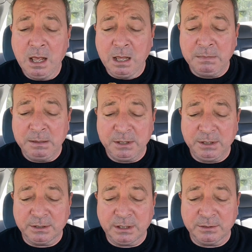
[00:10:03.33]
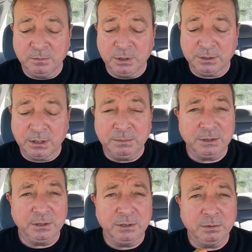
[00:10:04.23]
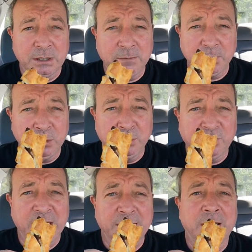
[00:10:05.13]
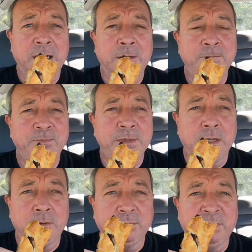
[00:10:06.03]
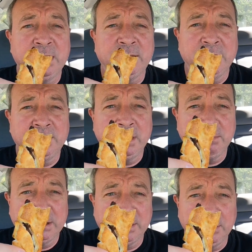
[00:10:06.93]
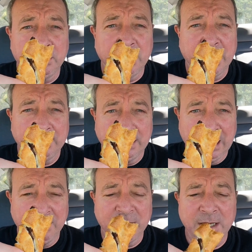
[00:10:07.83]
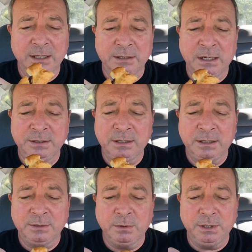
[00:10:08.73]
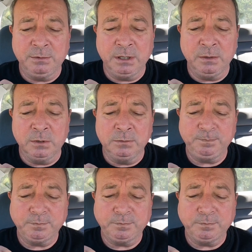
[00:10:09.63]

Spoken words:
maybe it just doesn't work so much this way. Ooze factor, not fantastic, but still that lava cake taste, so that's what you really want.